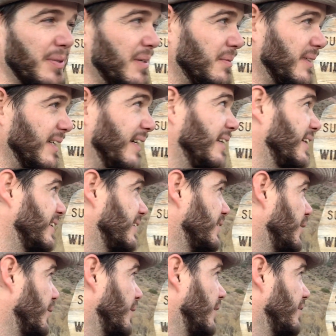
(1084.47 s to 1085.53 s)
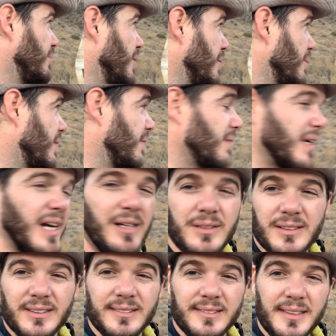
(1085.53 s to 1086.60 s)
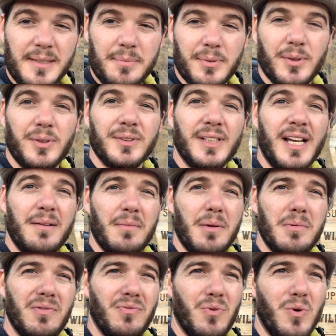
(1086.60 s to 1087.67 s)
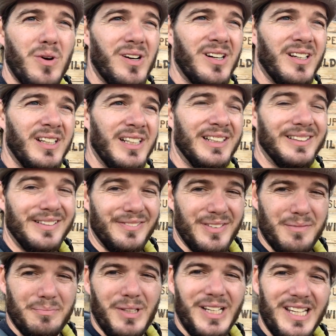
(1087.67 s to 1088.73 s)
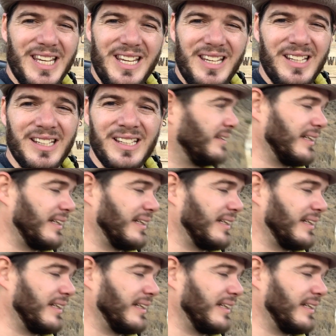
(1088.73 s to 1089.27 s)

Probably got like a total of maybe 3 hours of sleep the whole night, maybe 4 if I'm lucky.